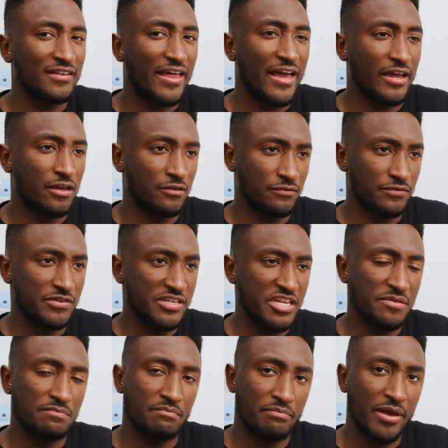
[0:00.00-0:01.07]
lack of
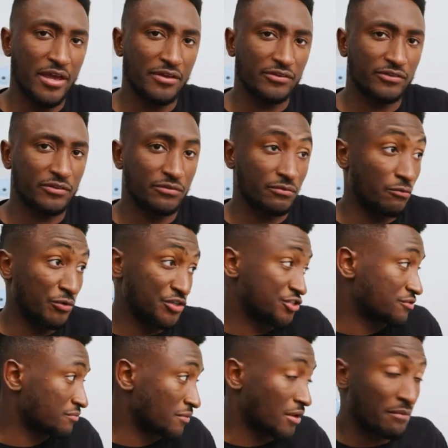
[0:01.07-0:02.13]
deep bass,
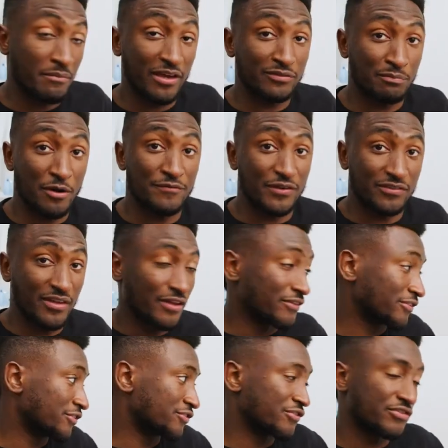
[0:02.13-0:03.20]
which makes perfect sense.
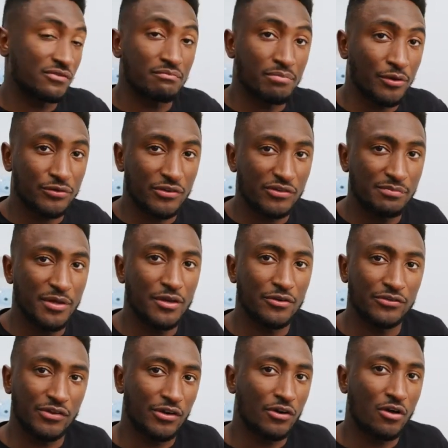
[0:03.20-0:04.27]
It's just built-in
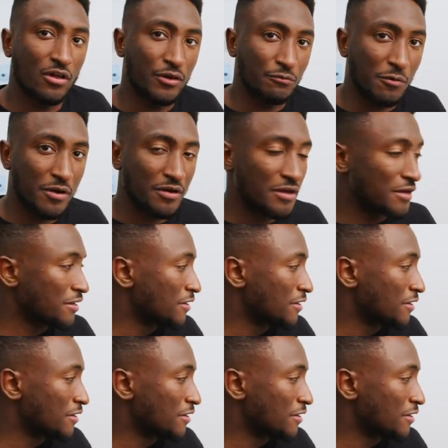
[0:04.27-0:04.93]
speakers in an all-in-one.